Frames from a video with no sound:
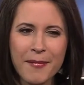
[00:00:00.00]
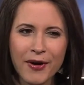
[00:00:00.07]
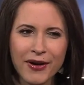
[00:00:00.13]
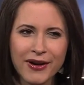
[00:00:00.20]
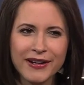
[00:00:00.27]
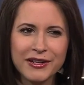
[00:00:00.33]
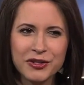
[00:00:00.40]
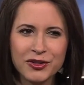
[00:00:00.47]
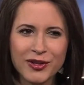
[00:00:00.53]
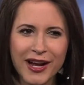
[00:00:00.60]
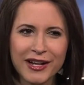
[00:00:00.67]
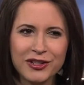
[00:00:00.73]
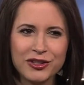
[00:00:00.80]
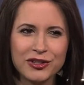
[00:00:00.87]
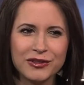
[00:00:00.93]
The marketing
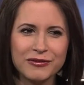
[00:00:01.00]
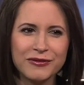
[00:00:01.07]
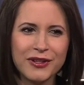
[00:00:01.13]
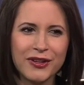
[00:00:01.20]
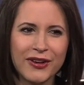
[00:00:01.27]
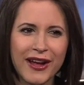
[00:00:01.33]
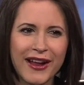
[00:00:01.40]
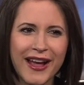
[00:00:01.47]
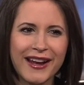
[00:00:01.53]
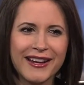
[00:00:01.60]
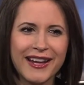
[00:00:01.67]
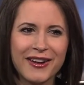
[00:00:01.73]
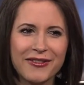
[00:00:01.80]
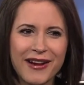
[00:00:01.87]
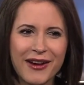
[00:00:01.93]
strategy. You figured out how to
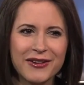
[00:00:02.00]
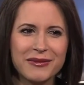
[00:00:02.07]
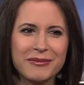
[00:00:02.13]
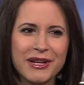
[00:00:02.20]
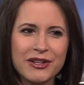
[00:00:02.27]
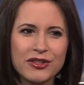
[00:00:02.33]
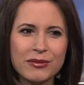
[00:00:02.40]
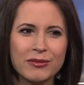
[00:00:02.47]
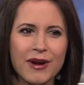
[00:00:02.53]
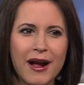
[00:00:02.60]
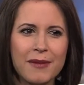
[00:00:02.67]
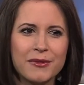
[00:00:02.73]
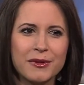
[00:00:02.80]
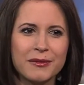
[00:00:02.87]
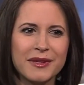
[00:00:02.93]
get around a major
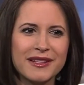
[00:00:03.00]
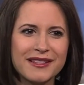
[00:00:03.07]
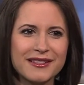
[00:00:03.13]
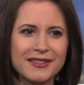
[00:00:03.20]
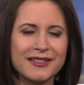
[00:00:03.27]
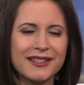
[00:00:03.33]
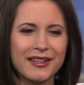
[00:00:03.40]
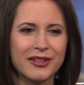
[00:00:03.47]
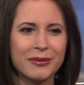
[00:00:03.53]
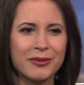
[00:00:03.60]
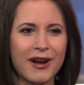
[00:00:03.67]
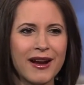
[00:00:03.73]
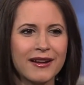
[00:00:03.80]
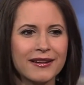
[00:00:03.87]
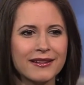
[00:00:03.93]
problem and still sell your
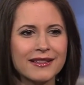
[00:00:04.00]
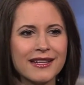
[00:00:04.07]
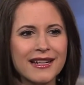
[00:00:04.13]
product.